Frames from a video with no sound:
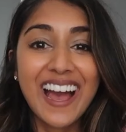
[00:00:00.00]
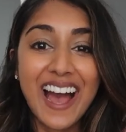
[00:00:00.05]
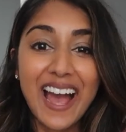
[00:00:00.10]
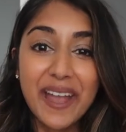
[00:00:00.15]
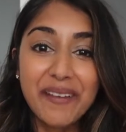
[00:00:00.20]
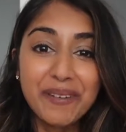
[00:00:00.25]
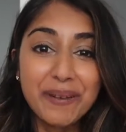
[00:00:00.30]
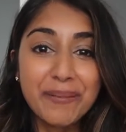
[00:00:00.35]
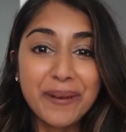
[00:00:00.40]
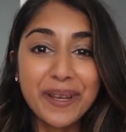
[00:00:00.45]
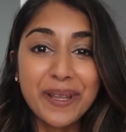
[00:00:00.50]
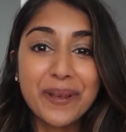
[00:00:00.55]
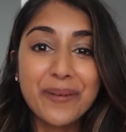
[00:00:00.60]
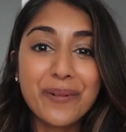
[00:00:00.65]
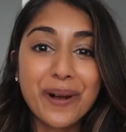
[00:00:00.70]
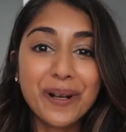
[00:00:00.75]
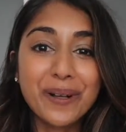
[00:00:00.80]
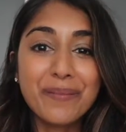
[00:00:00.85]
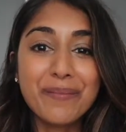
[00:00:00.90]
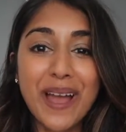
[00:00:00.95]
Hi everybody,
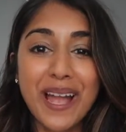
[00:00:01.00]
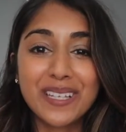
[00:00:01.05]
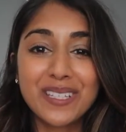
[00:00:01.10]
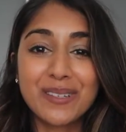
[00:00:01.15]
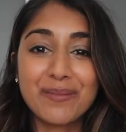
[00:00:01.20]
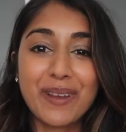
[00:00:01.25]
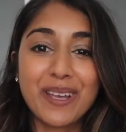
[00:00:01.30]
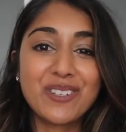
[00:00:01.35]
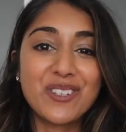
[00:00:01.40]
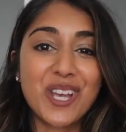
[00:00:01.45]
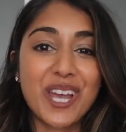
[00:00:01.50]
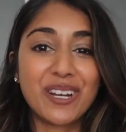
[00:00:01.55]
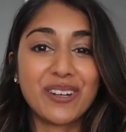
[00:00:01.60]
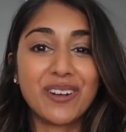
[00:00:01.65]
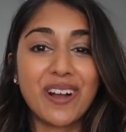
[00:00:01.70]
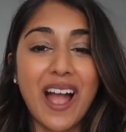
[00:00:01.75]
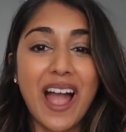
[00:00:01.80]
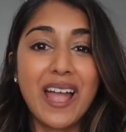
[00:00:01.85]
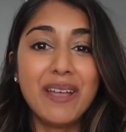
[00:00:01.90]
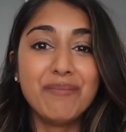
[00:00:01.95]
welcome back to my
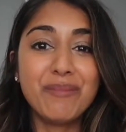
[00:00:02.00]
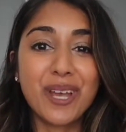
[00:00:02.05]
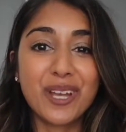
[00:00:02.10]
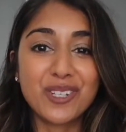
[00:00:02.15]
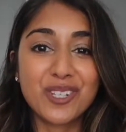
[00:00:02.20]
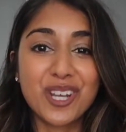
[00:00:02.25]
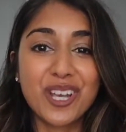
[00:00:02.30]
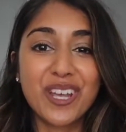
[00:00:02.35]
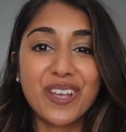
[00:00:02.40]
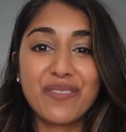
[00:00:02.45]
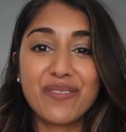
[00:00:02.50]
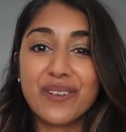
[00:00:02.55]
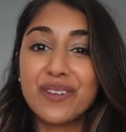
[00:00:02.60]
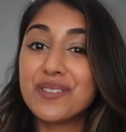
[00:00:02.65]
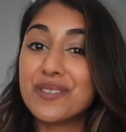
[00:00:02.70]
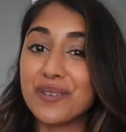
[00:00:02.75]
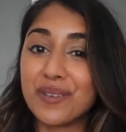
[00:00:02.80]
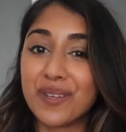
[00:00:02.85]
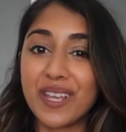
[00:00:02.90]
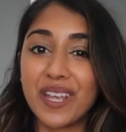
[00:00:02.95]
channel. I'm Yasha if you're
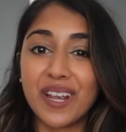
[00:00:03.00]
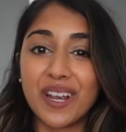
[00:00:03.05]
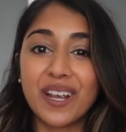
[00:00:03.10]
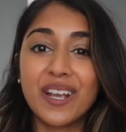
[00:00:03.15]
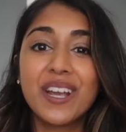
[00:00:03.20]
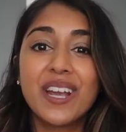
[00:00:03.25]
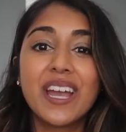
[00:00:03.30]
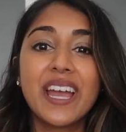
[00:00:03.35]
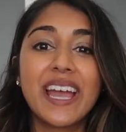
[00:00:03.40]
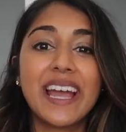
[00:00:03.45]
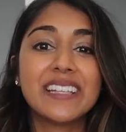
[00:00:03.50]
new here,